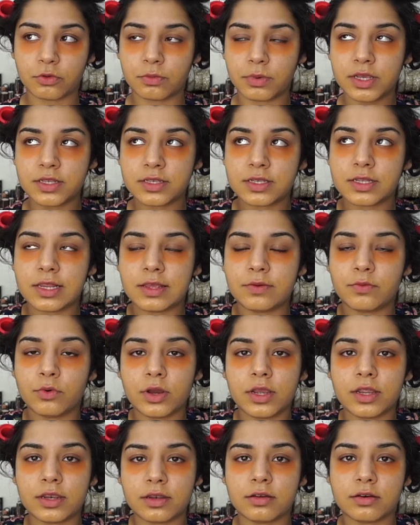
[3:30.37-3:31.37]
Basically what
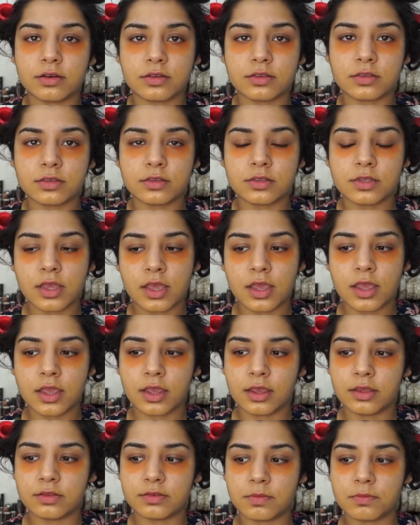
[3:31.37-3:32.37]
it does
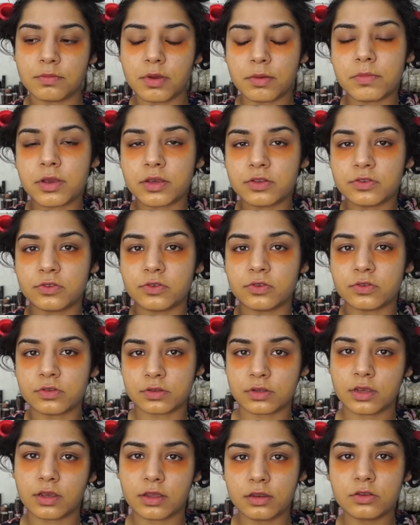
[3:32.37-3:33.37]
is it mimics your
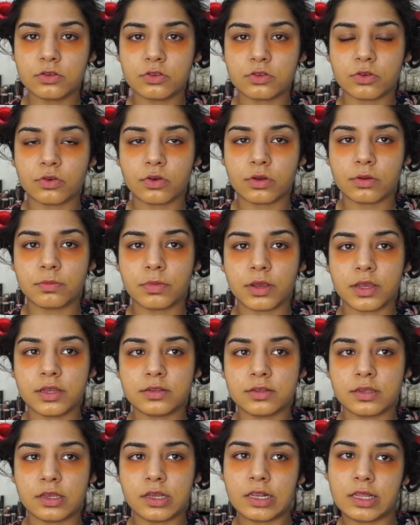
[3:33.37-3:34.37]
skin, so it
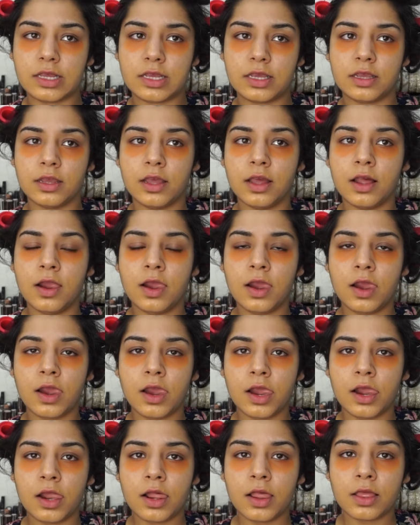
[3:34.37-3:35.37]
basically
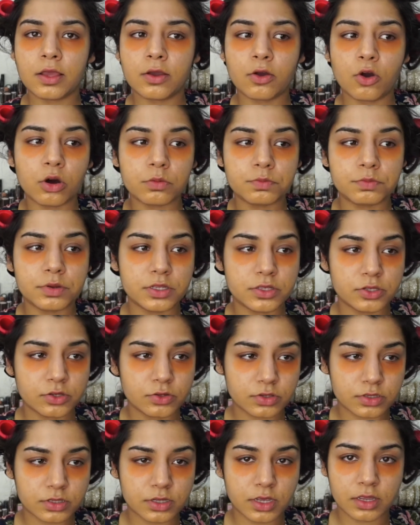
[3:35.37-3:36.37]
copies your
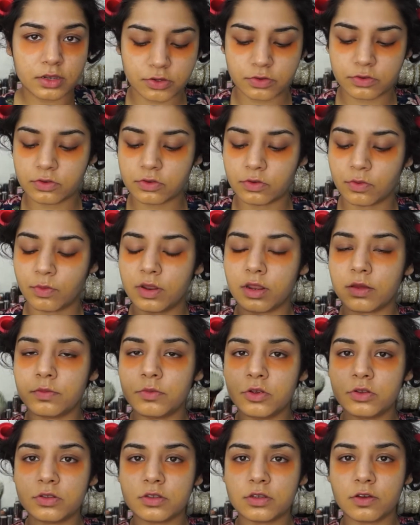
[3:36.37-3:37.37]
skin. So when I'm
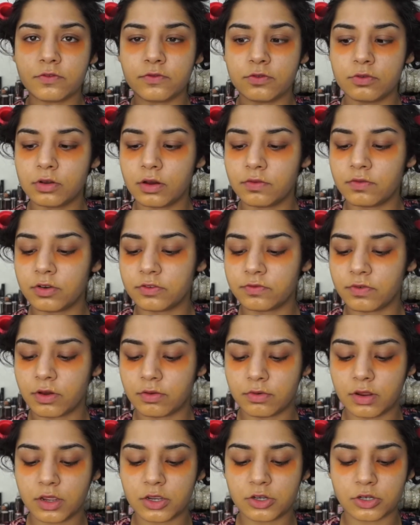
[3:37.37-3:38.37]
using a full coverage
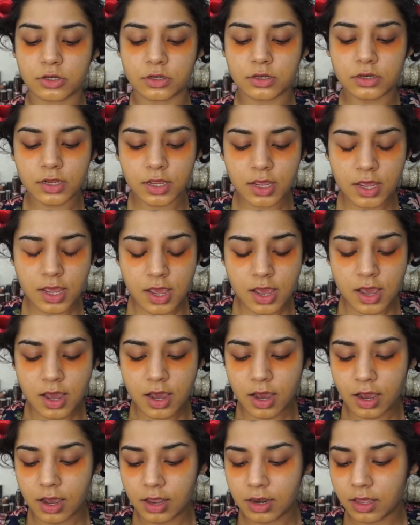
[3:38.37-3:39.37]
foundation,
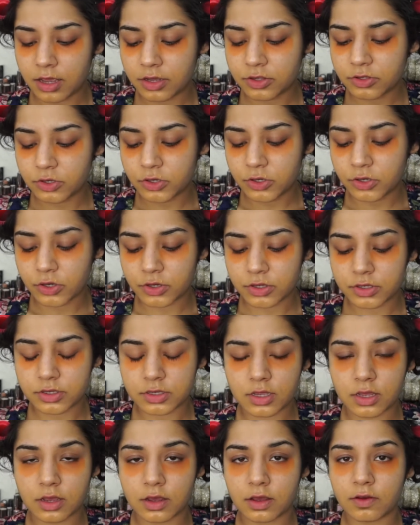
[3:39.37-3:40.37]
I like to
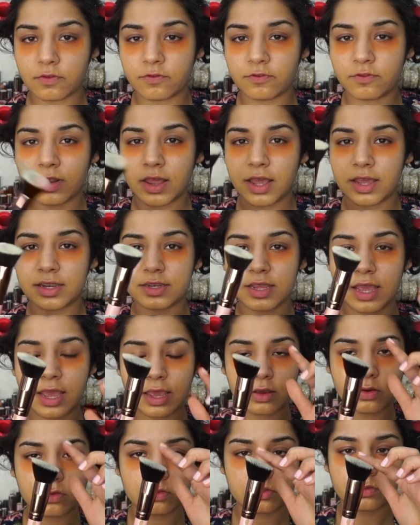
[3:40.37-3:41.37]
use a flat
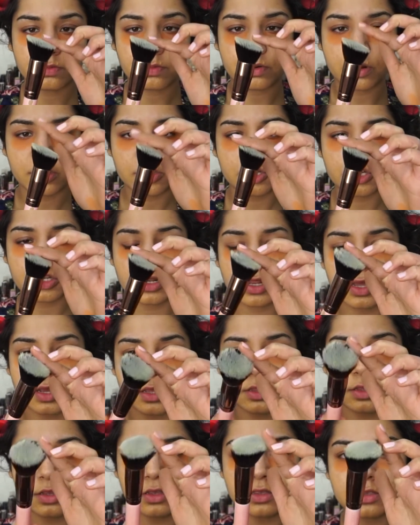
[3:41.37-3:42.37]
angled brush like
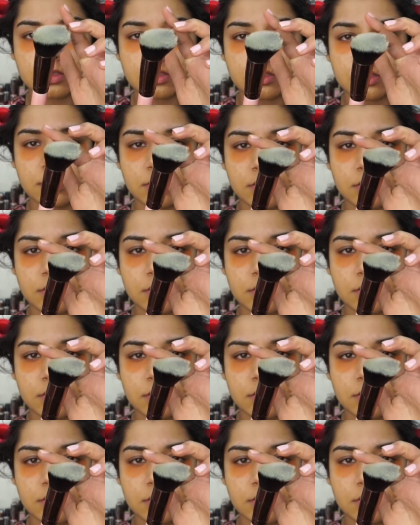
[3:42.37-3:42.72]
this.